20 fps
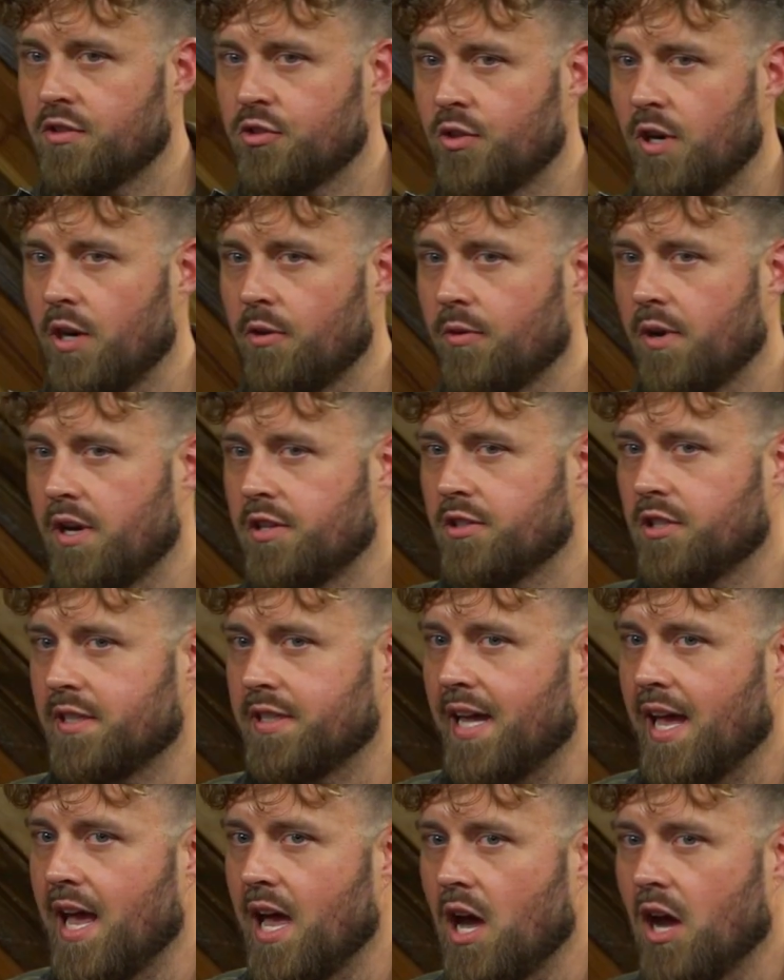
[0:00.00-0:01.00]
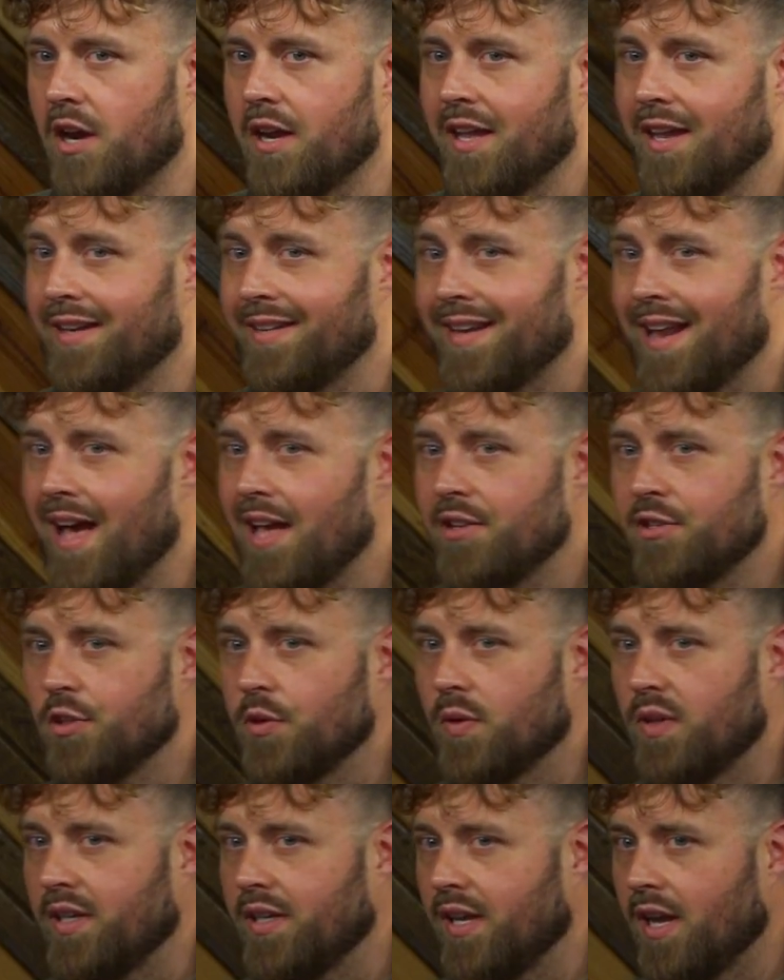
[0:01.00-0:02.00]
straight razor down and not
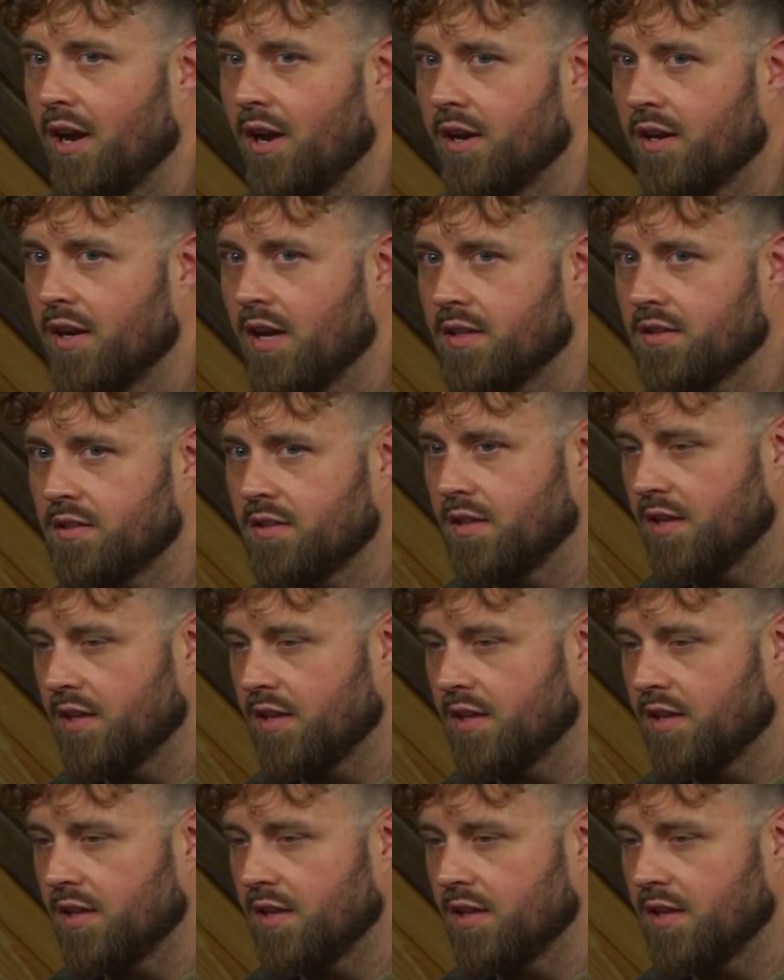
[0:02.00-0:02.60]
do any haircuts